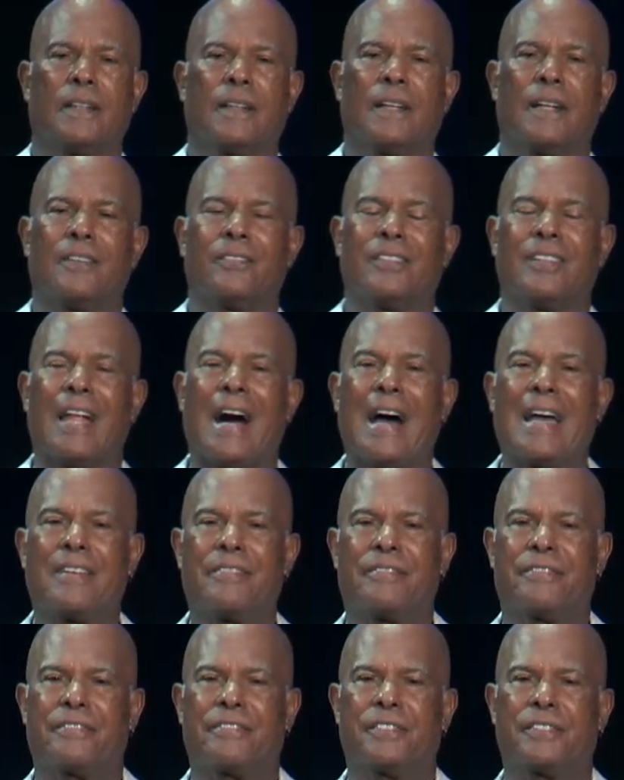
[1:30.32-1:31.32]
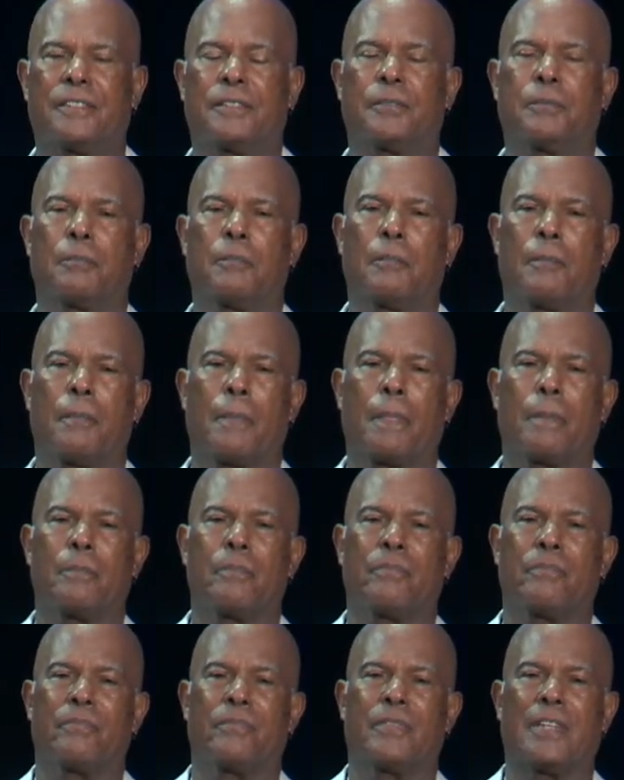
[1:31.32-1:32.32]
of life,
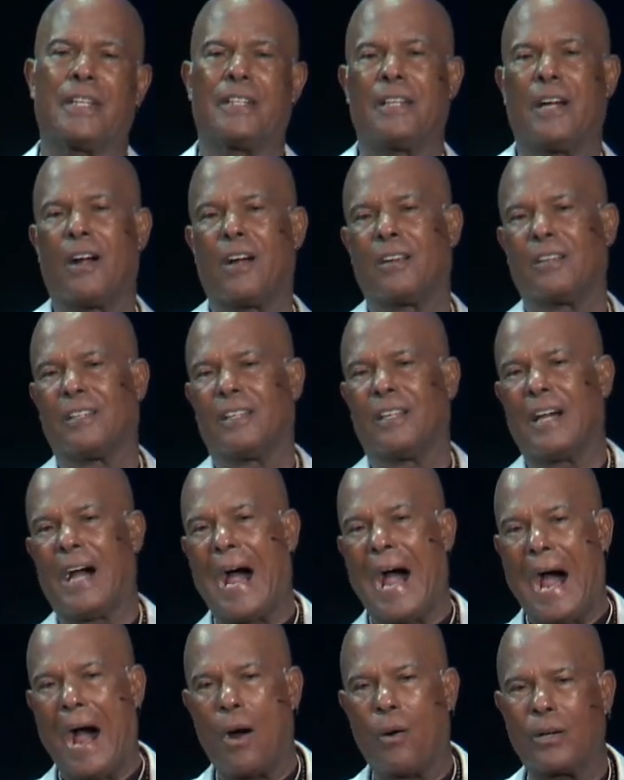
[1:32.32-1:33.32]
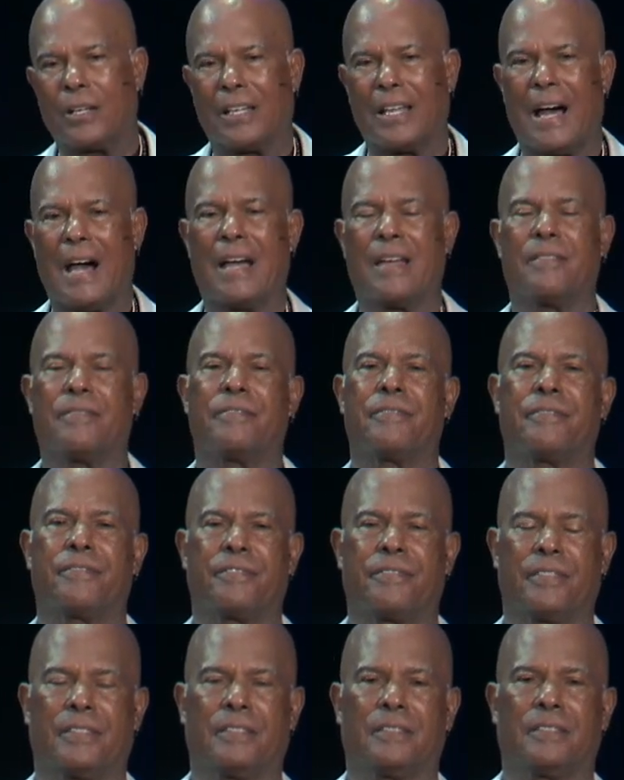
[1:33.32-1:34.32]
that our
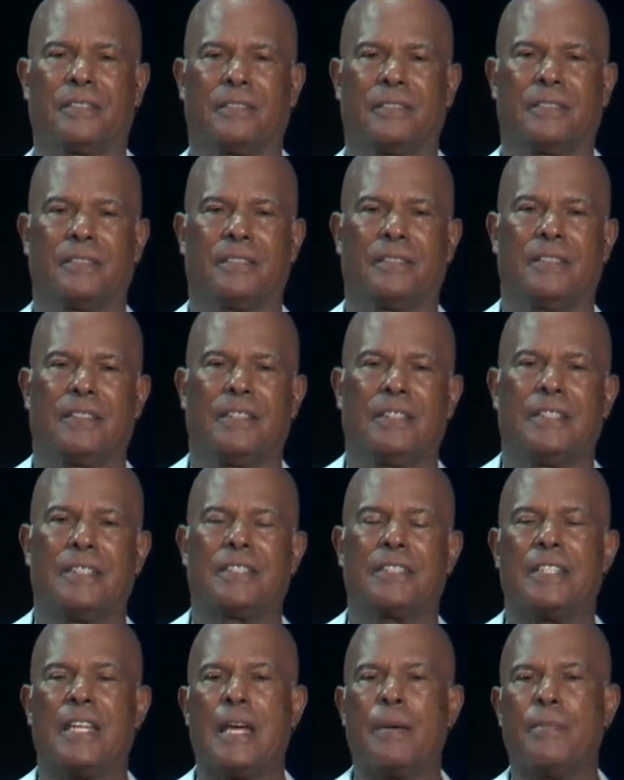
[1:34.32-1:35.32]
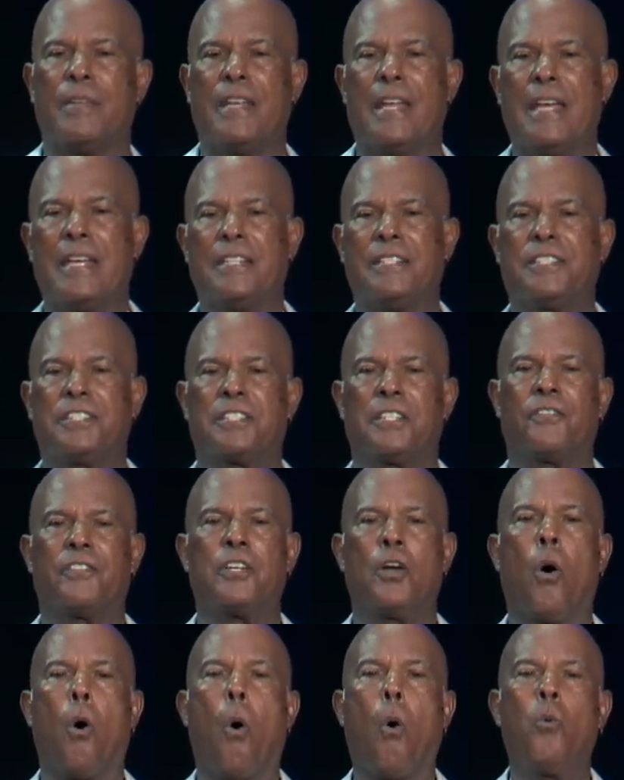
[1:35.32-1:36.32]
life is an emanation of
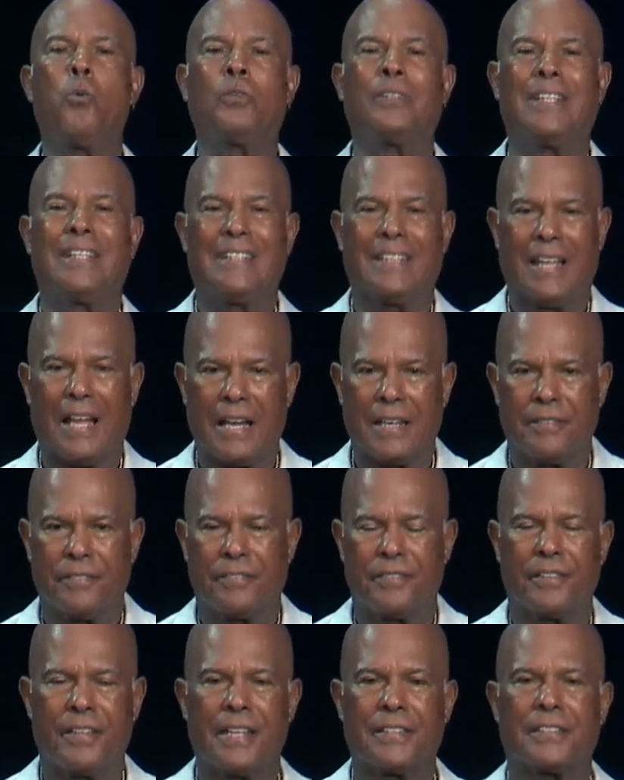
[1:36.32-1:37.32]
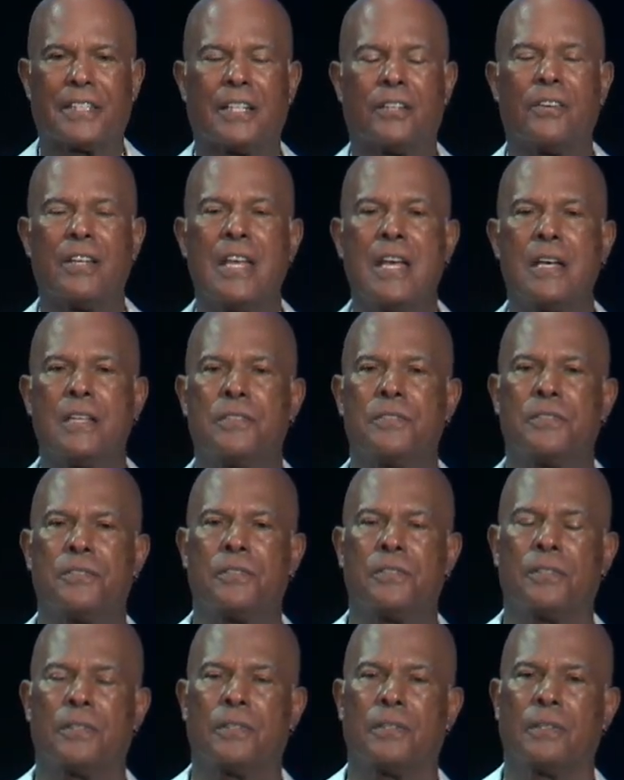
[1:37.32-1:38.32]
the only life that there
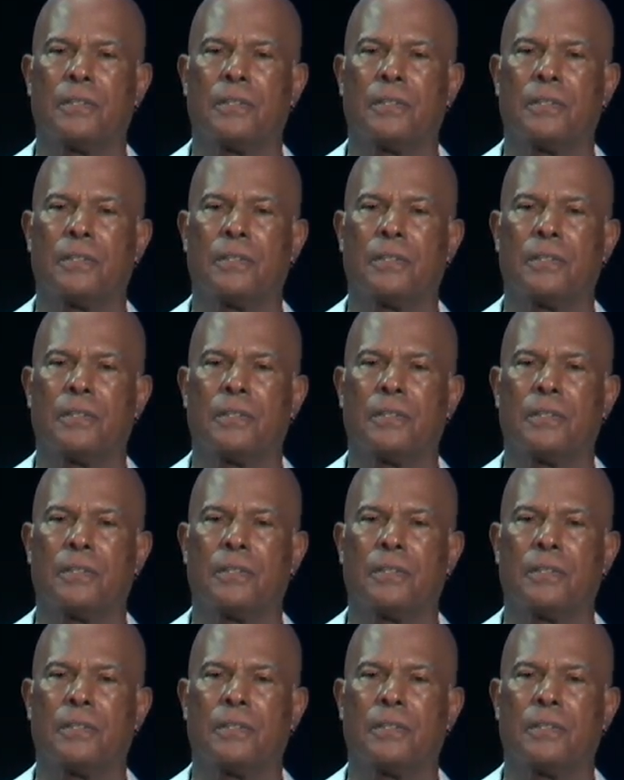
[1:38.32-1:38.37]
is.